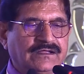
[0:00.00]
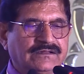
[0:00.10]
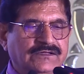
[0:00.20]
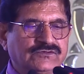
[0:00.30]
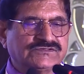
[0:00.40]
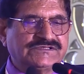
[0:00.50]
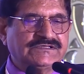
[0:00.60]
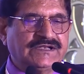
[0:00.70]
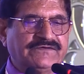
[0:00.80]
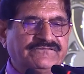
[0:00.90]
Then you see
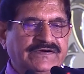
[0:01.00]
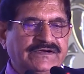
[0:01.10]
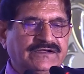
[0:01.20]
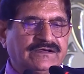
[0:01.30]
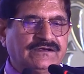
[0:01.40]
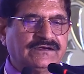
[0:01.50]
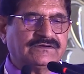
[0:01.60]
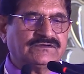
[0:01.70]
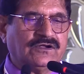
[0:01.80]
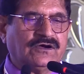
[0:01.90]
the left ventricle
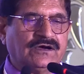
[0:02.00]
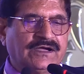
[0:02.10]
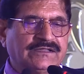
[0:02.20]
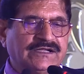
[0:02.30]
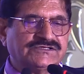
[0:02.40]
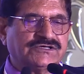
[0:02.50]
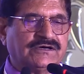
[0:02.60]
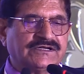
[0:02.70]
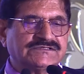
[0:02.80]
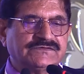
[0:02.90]
in long and then
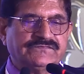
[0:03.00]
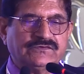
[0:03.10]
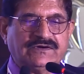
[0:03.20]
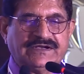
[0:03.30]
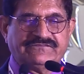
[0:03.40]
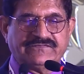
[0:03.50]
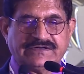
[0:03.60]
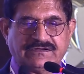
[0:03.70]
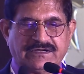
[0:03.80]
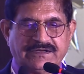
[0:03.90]
short axis view and left
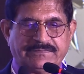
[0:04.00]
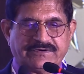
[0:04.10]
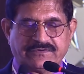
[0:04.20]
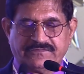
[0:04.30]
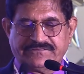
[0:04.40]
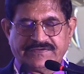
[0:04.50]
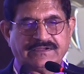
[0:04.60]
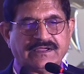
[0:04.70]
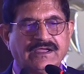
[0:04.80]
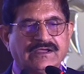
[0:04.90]
ventricle hypertrophy.
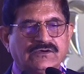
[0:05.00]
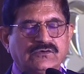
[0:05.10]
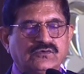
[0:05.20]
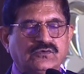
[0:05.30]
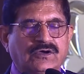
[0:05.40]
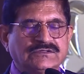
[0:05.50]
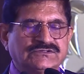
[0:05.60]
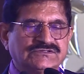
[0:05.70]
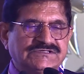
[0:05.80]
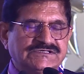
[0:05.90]
You do
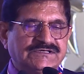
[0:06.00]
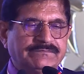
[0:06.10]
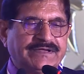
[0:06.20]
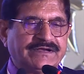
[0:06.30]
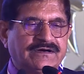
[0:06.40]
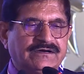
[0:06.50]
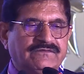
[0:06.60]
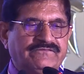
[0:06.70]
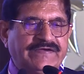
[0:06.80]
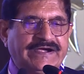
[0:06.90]
also see some
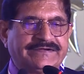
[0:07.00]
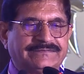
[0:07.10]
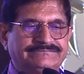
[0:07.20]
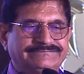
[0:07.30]
pericardial fat.